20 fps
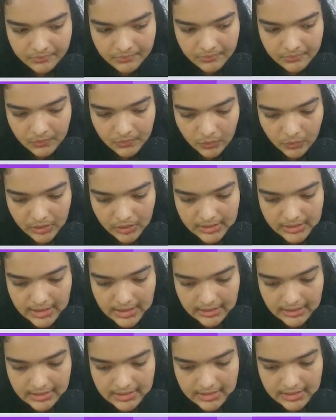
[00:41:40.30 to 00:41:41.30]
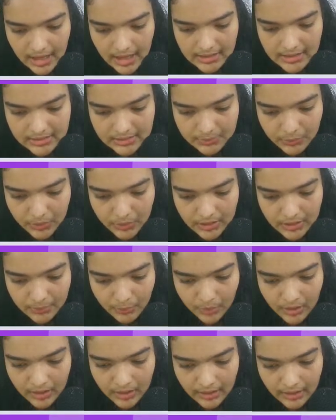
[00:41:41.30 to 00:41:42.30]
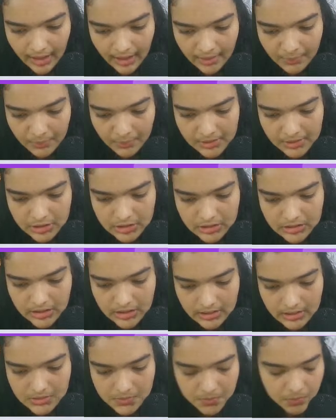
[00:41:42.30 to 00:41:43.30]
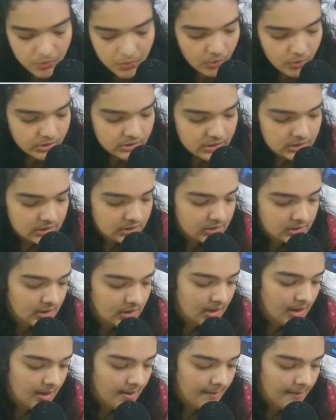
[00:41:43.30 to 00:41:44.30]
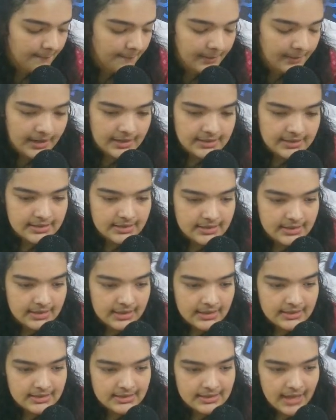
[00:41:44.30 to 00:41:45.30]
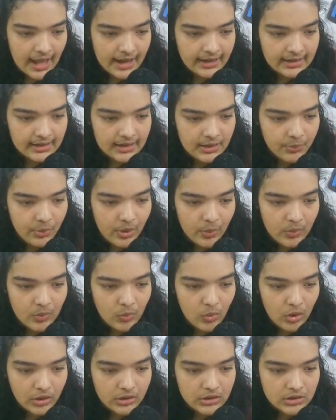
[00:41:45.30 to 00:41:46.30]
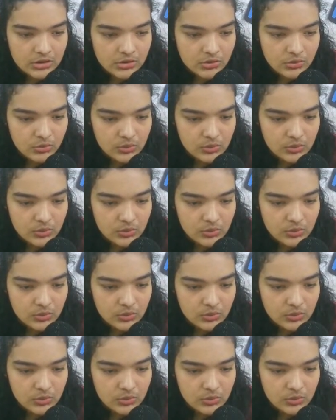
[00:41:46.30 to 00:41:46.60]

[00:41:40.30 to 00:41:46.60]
We'll take this last one and we'll just export it, place it exactly where we want it to.